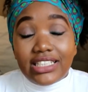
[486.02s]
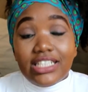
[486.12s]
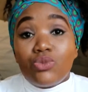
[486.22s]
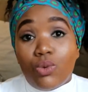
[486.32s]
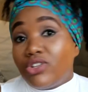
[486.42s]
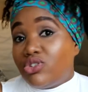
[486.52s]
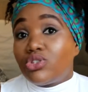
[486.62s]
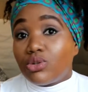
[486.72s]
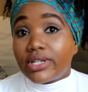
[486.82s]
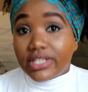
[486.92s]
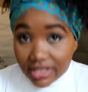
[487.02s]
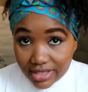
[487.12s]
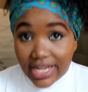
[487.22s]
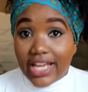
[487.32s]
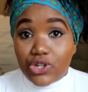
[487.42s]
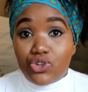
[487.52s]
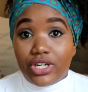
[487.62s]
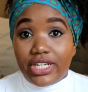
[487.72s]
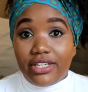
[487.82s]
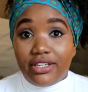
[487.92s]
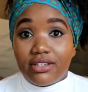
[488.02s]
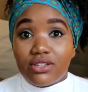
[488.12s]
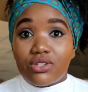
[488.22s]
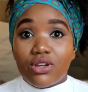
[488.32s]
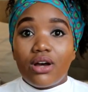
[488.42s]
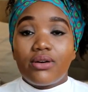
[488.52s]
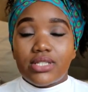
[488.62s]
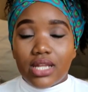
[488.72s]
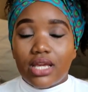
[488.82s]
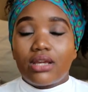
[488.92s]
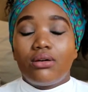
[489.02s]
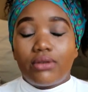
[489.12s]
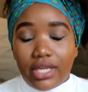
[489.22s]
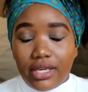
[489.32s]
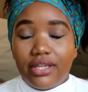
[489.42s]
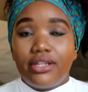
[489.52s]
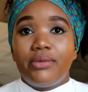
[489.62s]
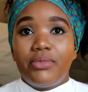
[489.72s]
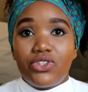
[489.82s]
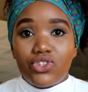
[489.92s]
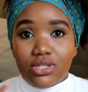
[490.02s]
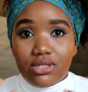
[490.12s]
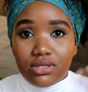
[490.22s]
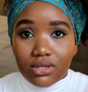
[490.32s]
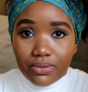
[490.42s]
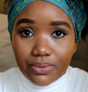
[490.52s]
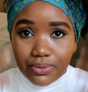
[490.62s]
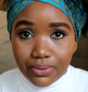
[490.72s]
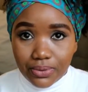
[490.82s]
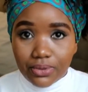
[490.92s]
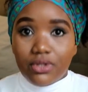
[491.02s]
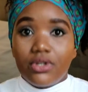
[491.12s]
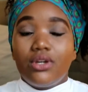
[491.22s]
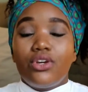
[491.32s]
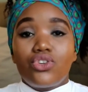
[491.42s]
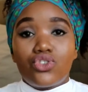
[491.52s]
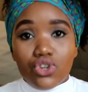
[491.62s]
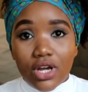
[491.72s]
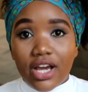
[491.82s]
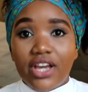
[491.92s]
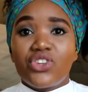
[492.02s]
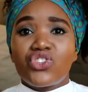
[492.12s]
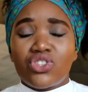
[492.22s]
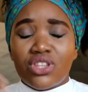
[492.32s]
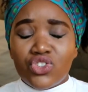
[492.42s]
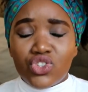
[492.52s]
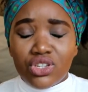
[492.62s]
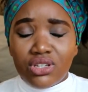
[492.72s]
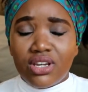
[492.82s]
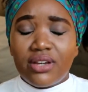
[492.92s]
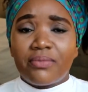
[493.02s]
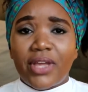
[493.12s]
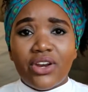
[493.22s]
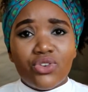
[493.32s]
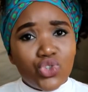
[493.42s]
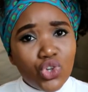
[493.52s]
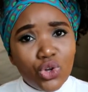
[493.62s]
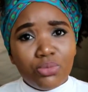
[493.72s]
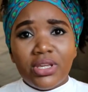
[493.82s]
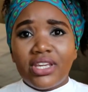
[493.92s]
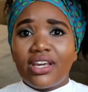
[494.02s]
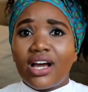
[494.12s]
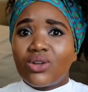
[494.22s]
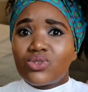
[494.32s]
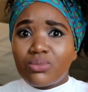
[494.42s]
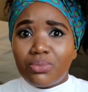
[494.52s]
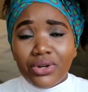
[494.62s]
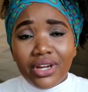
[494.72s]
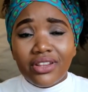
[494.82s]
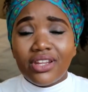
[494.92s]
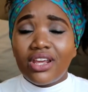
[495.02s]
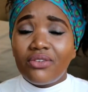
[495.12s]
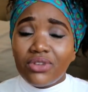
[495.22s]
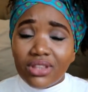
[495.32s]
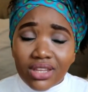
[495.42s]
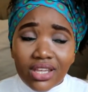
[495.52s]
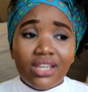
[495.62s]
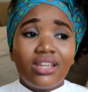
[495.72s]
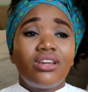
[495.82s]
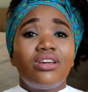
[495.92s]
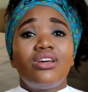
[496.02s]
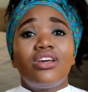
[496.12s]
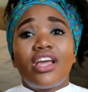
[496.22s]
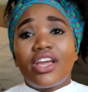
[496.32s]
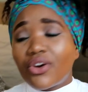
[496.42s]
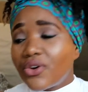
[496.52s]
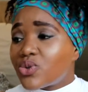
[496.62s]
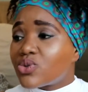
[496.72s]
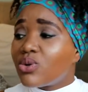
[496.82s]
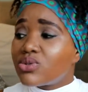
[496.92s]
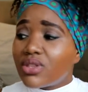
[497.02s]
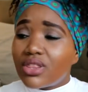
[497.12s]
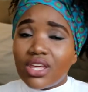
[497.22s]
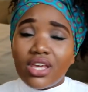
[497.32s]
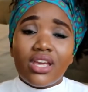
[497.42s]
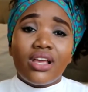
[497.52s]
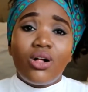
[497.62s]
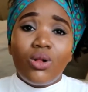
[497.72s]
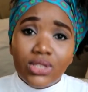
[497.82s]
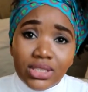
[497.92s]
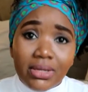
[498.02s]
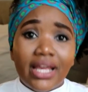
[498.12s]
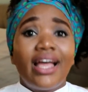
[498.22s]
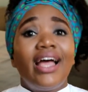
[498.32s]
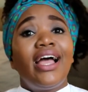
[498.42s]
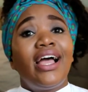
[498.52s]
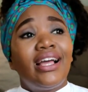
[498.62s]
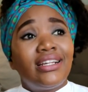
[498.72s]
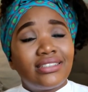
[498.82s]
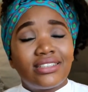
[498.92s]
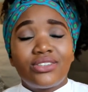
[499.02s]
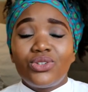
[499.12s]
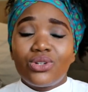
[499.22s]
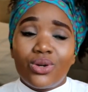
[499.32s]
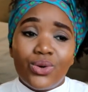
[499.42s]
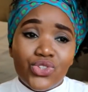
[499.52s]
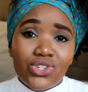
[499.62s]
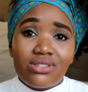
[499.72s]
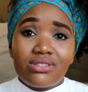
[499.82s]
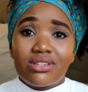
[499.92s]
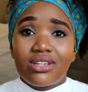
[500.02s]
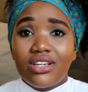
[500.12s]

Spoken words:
did want to do it naturally. So I was like, okay, let me just try. And then she kind of showed me how to breathe and everything. And Chris was also there holding my hand and, you know, just